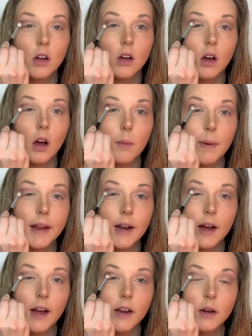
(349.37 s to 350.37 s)
and I
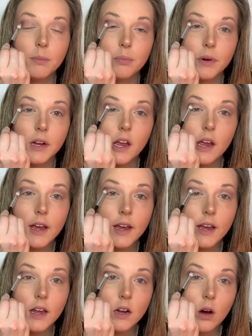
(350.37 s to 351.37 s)
kind of bring it
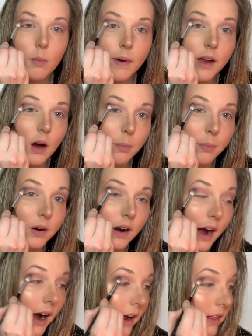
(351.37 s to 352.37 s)
in on my upper
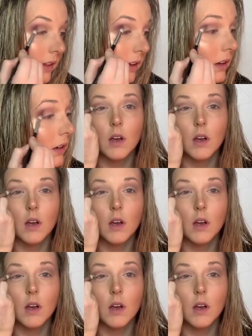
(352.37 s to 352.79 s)
eyelid.